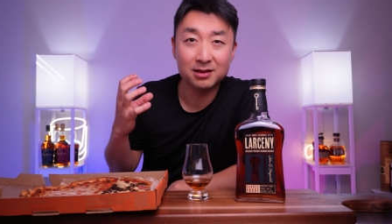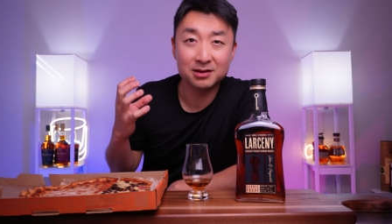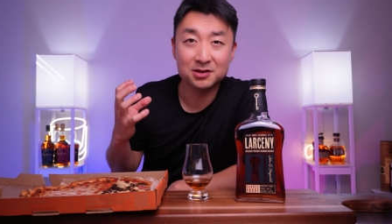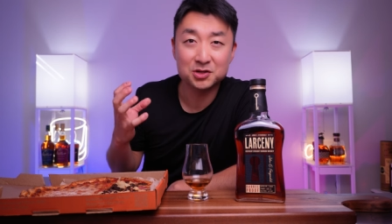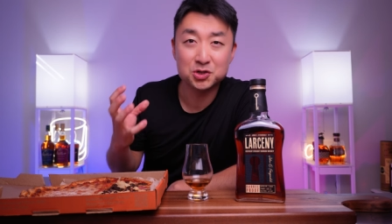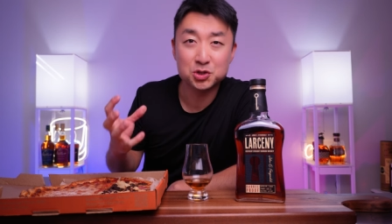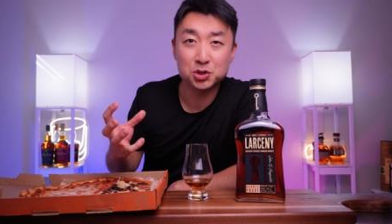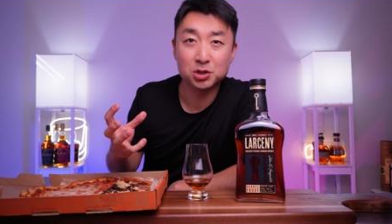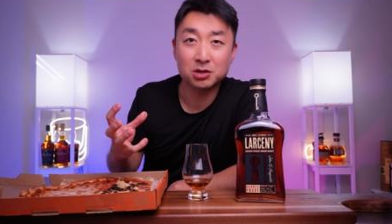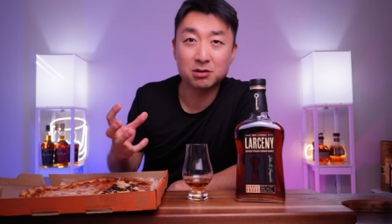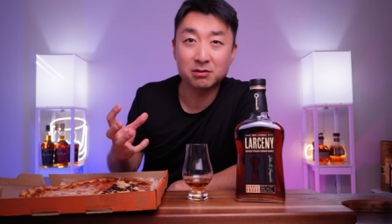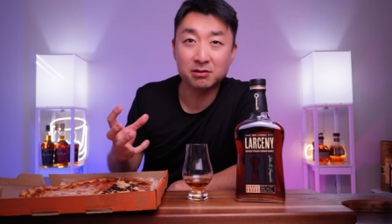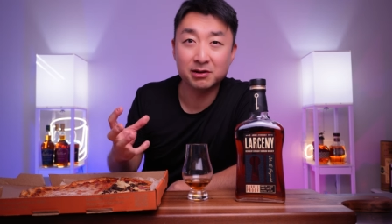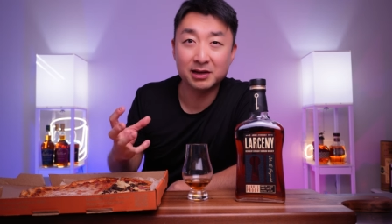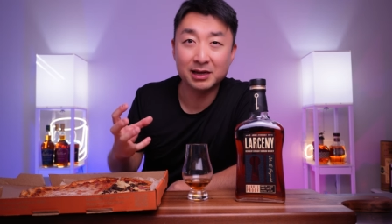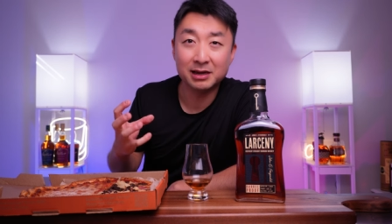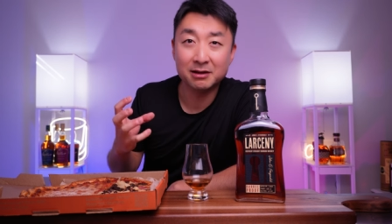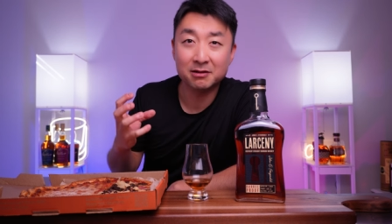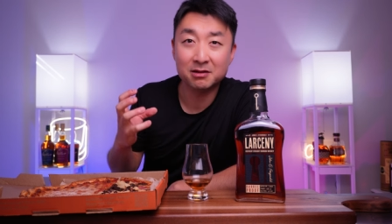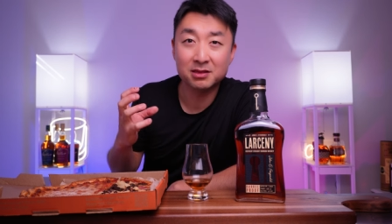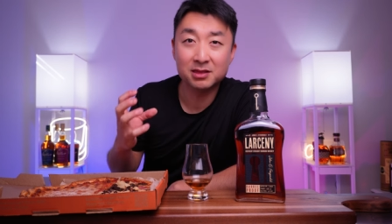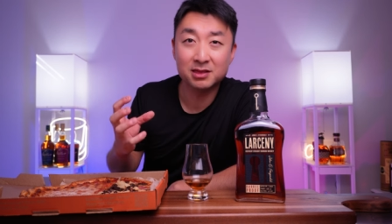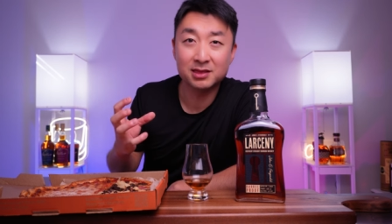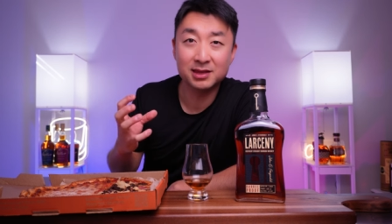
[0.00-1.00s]
sugary
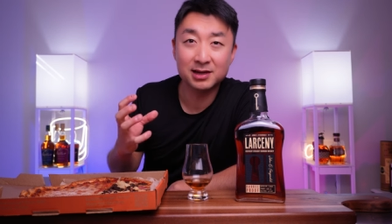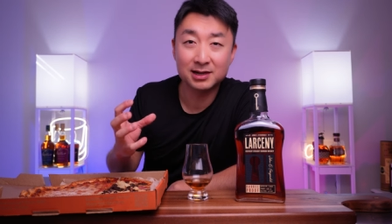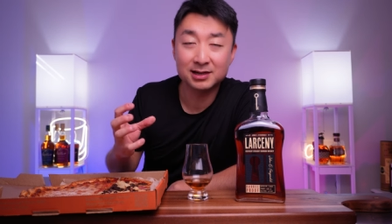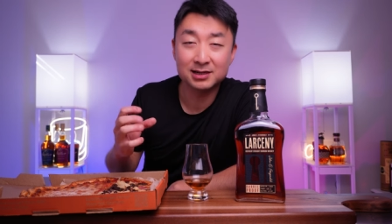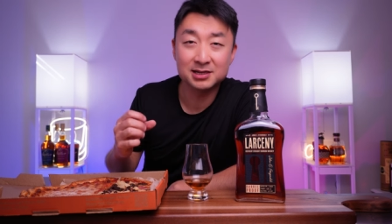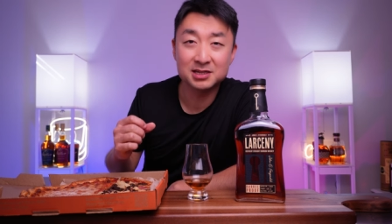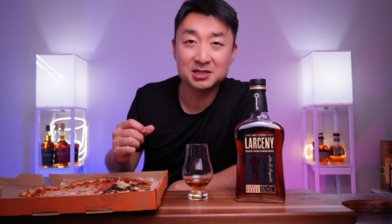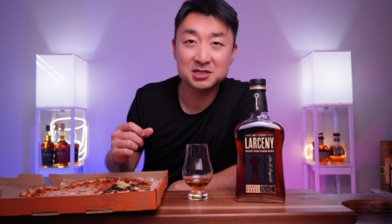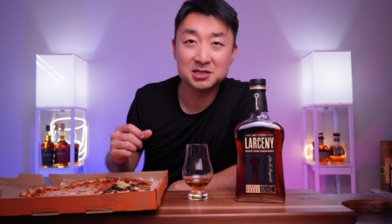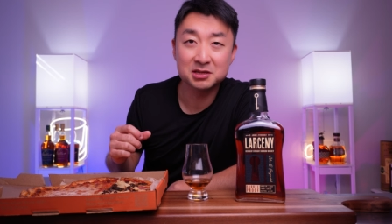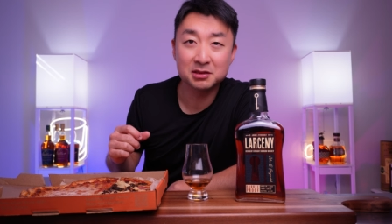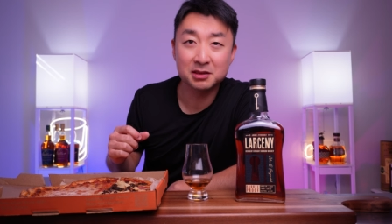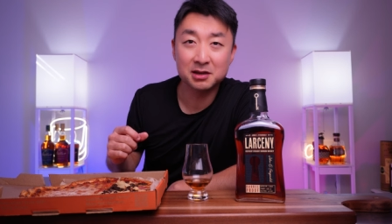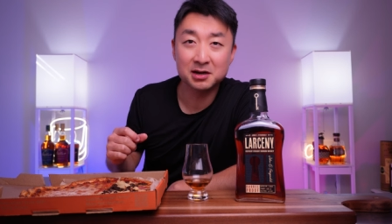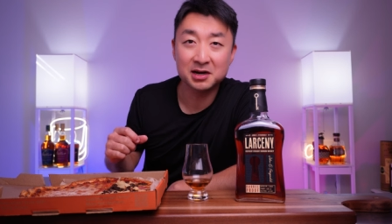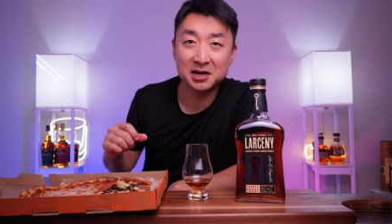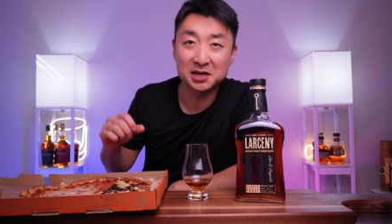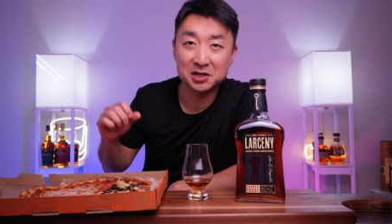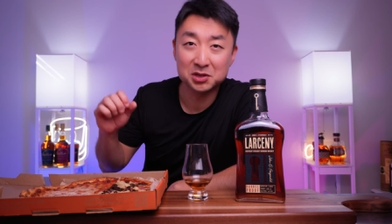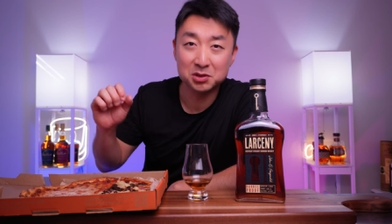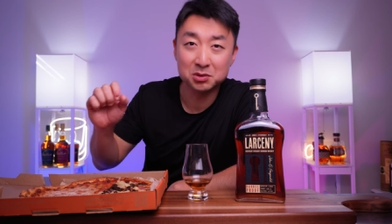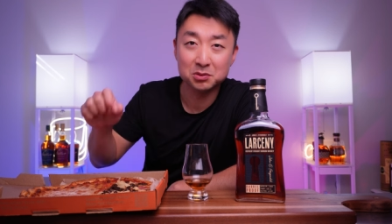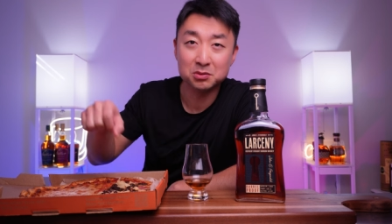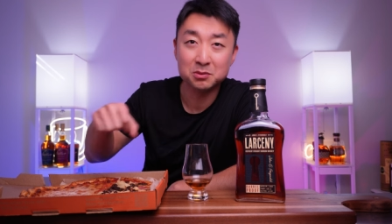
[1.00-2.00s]
thickness in there
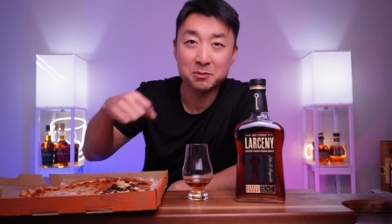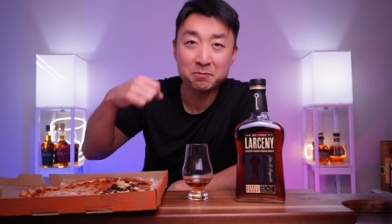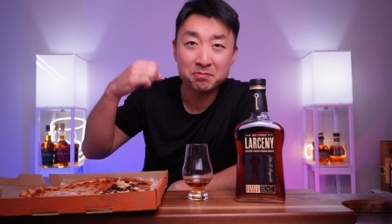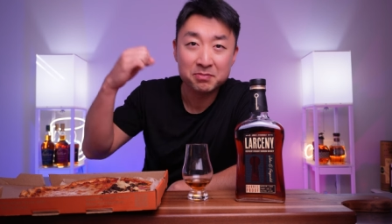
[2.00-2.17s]
and you